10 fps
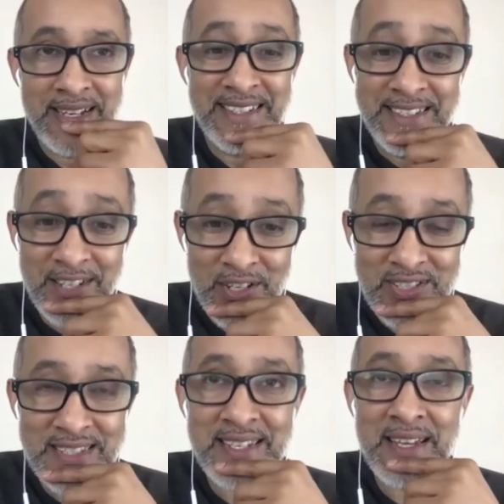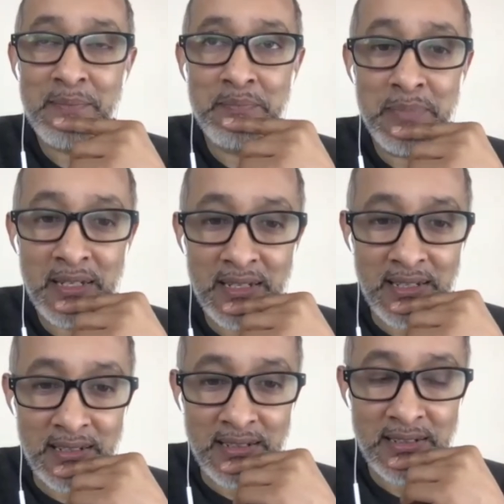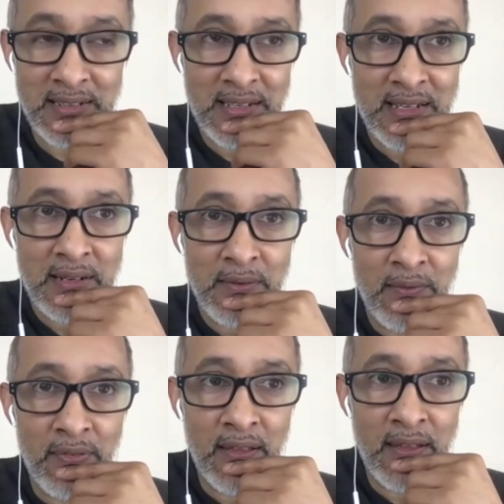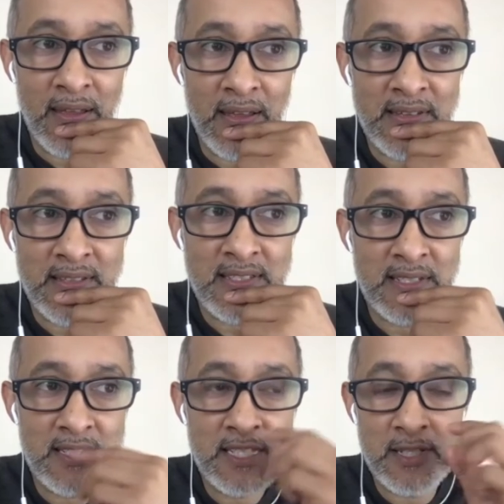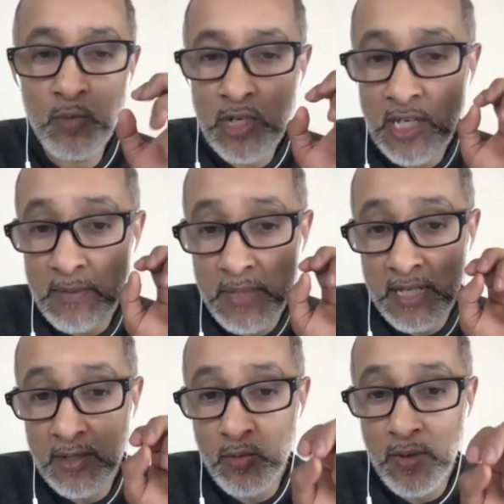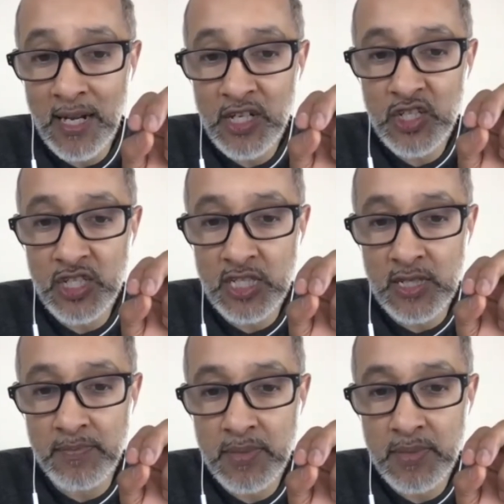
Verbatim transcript: Does that mean that someone can be in a relationship